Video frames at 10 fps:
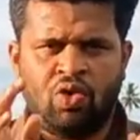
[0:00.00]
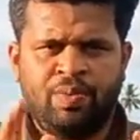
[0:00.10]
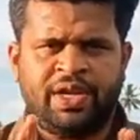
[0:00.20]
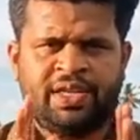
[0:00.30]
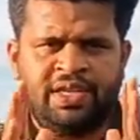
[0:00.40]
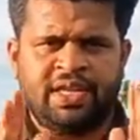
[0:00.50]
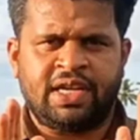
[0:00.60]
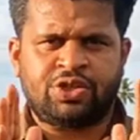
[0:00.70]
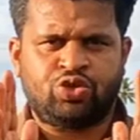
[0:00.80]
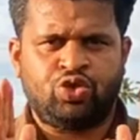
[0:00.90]
How many
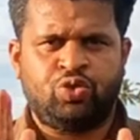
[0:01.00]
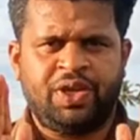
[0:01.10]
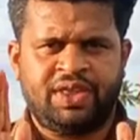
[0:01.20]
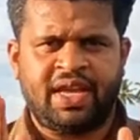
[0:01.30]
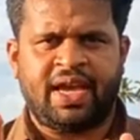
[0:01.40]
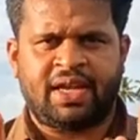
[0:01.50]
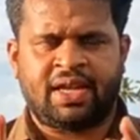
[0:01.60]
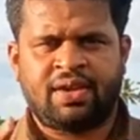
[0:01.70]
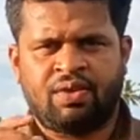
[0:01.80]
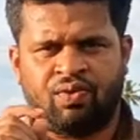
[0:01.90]
tillers should be
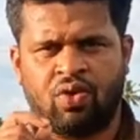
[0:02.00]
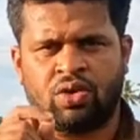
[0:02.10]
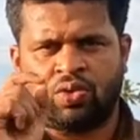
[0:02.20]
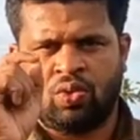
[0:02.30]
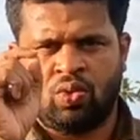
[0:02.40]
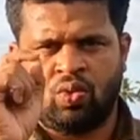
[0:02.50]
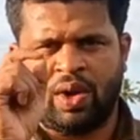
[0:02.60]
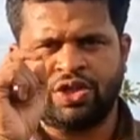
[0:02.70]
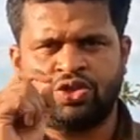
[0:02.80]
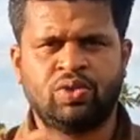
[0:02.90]
there for
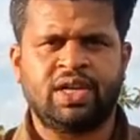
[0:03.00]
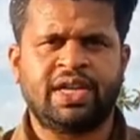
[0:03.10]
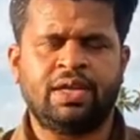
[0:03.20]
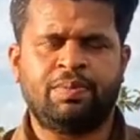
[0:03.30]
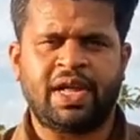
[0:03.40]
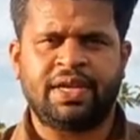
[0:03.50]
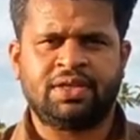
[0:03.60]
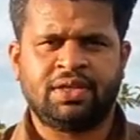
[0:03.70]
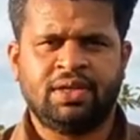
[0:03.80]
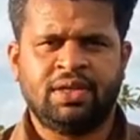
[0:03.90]
one sugarcane
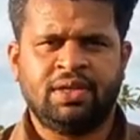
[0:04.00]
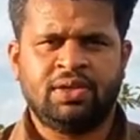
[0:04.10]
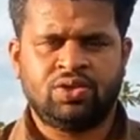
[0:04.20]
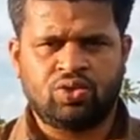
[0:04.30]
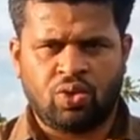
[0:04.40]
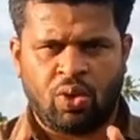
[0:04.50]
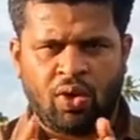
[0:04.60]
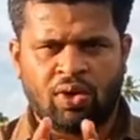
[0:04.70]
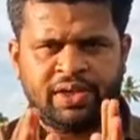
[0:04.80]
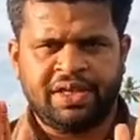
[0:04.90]
plant? So
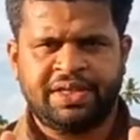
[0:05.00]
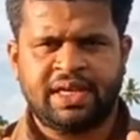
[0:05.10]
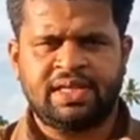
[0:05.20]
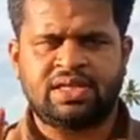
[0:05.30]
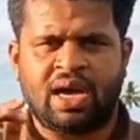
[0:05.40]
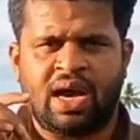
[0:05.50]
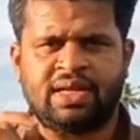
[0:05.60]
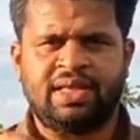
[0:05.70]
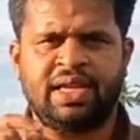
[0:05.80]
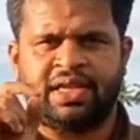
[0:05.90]
all details
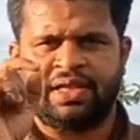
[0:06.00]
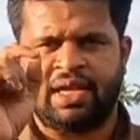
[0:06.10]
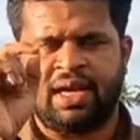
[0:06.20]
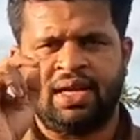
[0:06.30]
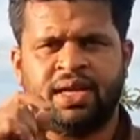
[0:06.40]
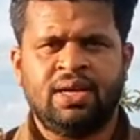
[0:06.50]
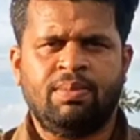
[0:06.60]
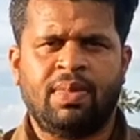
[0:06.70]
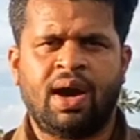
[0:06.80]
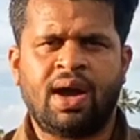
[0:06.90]
are there in the
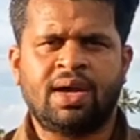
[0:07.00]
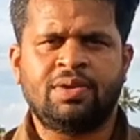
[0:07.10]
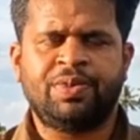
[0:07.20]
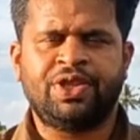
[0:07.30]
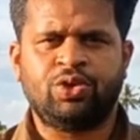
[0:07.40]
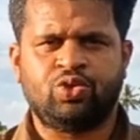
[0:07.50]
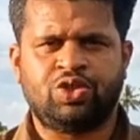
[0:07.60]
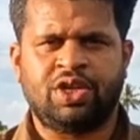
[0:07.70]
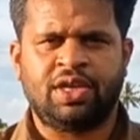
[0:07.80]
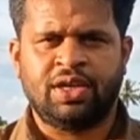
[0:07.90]
Mahaganpati
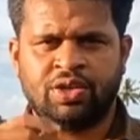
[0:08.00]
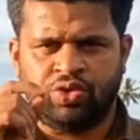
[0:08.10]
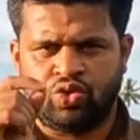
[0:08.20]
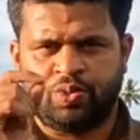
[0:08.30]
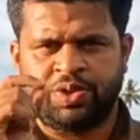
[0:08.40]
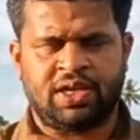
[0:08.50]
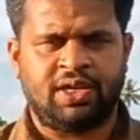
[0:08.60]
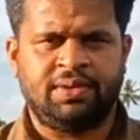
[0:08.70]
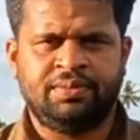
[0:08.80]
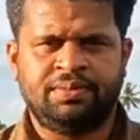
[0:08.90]
Krushi YouTube
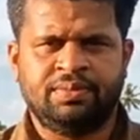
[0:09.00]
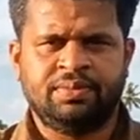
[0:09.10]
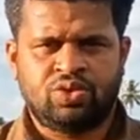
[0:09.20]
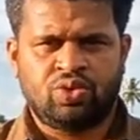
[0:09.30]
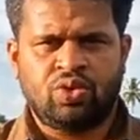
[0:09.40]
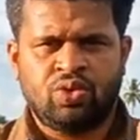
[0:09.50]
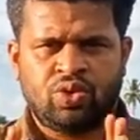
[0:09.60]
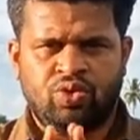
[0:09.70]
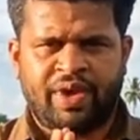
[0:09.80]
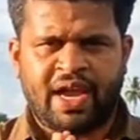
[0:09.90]
channel. So
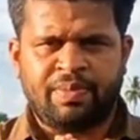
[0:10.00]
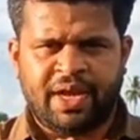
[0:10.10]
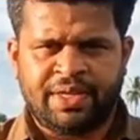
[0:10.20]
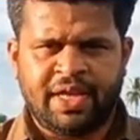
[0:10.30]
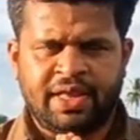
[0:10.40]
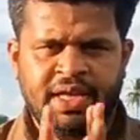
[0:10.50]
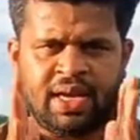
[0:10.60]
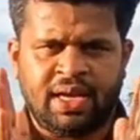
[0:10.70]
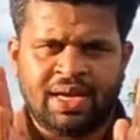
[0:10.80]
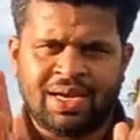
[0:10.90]
you can maintain
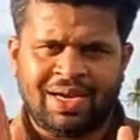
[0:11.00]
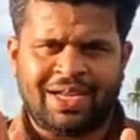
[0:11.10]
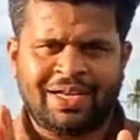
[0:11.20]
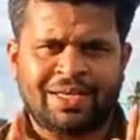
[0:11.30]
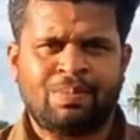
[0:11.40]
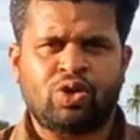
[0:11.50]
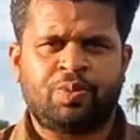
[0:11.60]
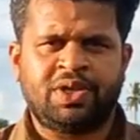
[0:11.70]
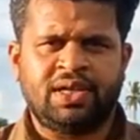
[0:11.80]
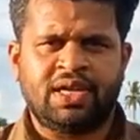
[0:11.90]
the correct
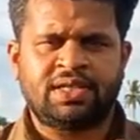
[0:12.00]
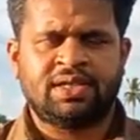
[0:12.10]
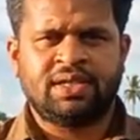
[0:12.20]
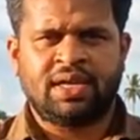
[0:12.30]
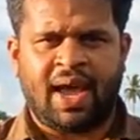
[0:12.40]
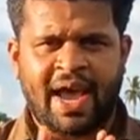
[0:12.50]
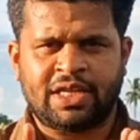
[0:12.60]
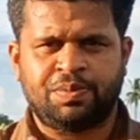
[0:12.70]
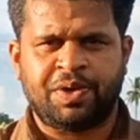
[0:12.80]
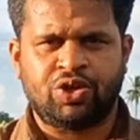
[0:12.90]
number of tillers
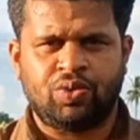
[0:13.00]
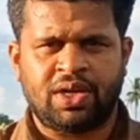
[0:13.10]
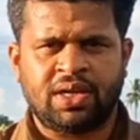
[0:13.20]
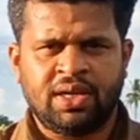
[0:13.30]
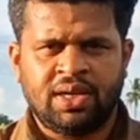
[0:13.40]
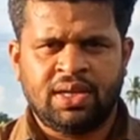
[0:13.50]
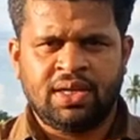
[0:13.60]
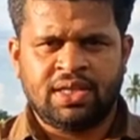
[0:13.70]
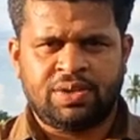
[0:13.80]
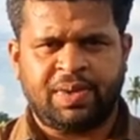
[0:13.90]
as per your
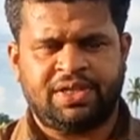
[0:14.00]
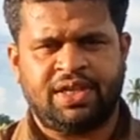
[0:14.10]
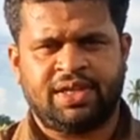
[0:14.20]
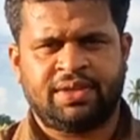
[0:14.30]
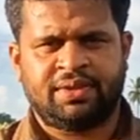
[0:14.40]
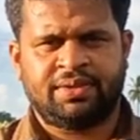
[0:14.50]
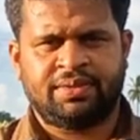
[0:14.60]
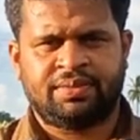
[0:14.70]
spacing.